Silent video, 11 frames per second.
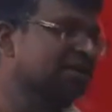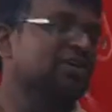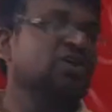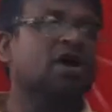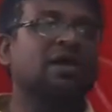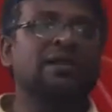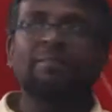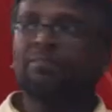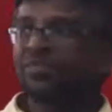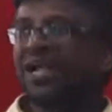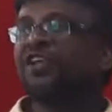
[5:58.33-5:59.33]
tall.
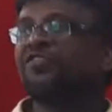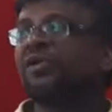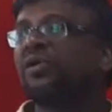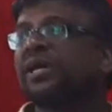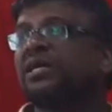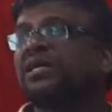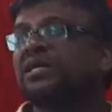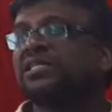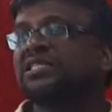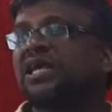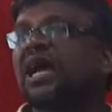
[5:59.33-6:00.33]
And if you look at it
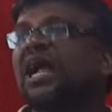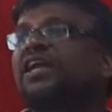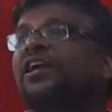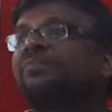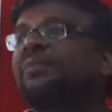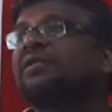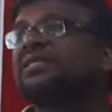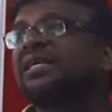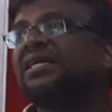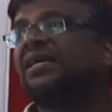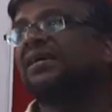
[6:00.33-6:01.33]
as
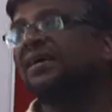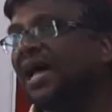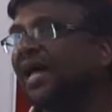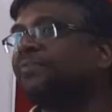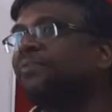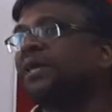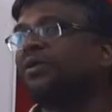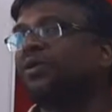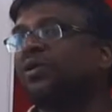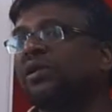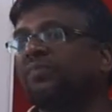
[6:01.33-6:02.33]
100% hybrid
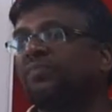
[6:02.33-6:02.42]
tall.